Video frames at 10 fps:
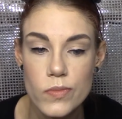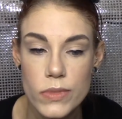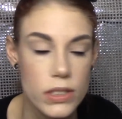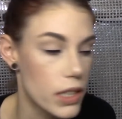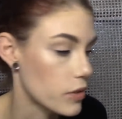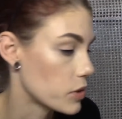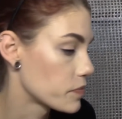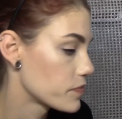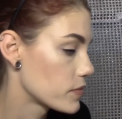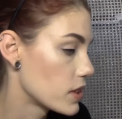I don't know.
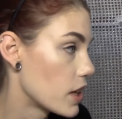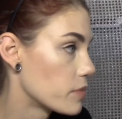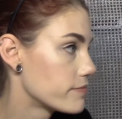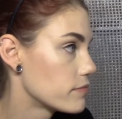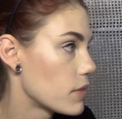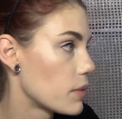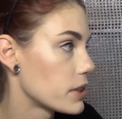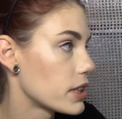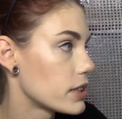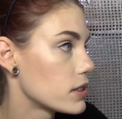No, probably
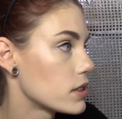not.